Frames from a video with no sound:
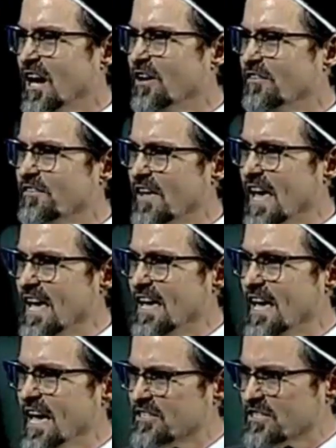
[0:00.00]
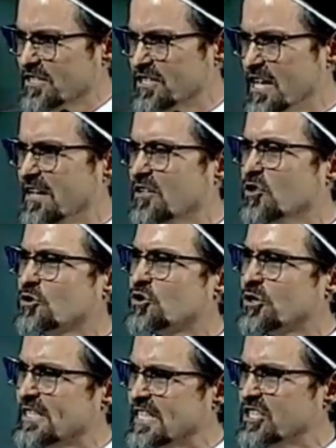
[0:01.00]
of a exegetical
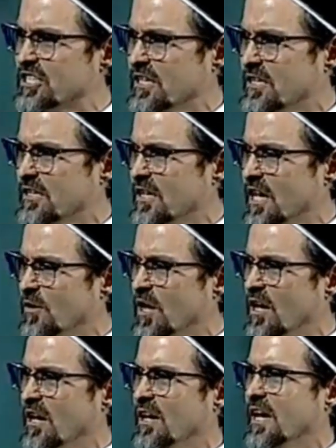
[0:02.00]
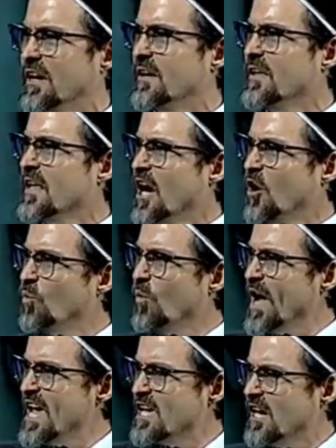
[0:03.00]
tradition, a
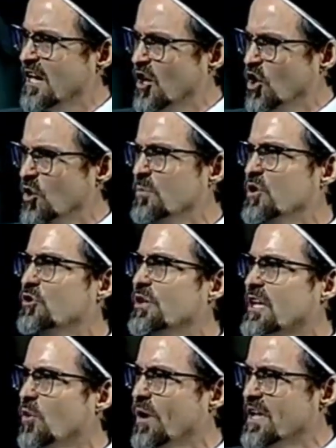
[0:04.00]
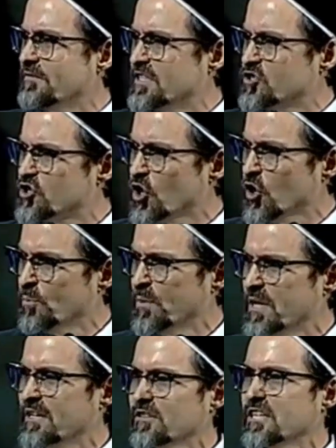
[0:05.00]
hermeneutic, a way of
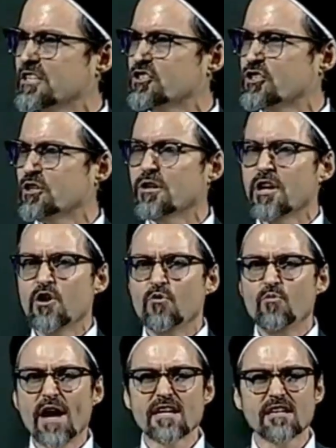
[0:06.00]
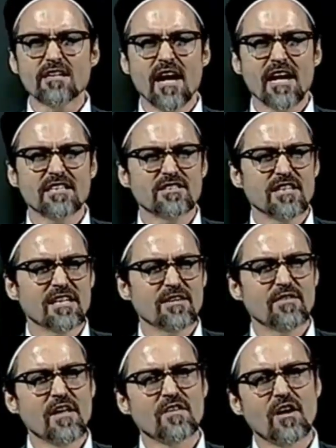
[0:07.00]
interpreting literature,
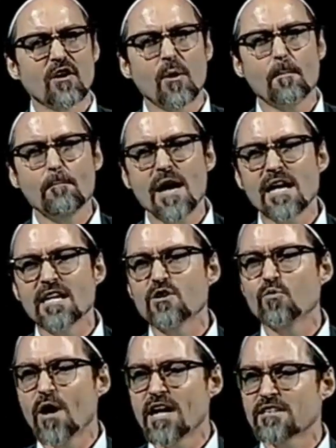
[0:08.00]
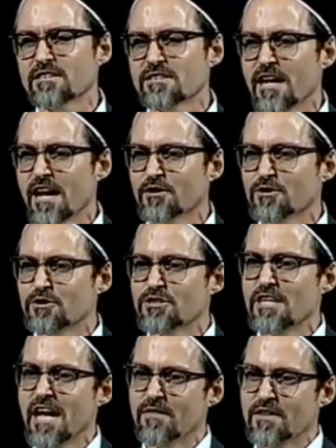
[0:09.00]
recognizing that there are many ways to
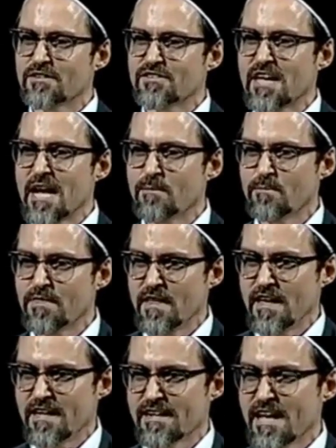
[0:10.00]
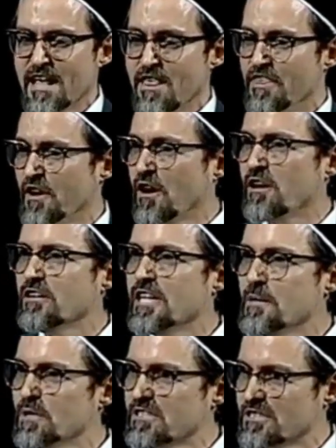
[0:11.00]
understand the same thing. There are
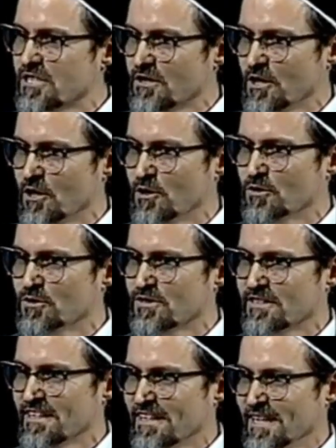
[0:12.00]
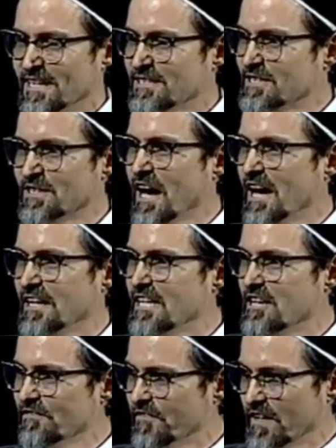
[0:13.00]
limits to those. It's
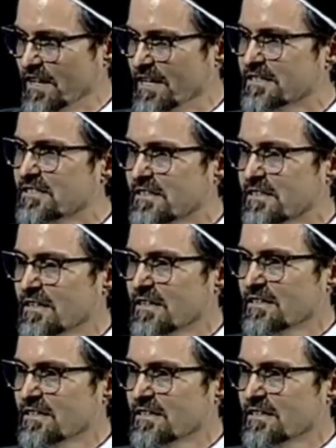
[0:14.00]
not infinite.